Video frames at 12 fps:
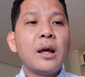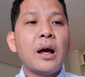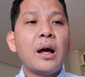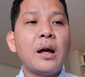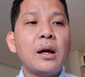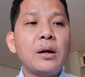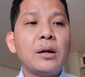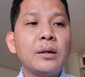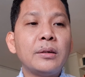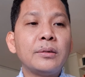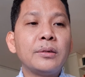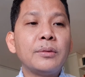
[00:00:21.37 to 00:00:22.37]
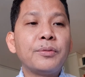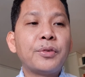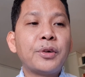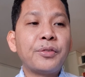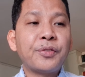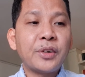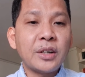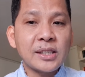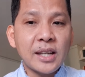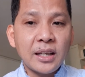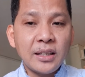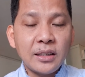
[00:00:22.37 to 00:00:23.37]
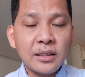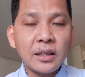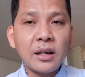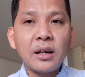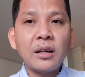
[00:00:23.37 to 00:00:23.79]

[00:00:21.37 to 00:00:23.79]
For first identity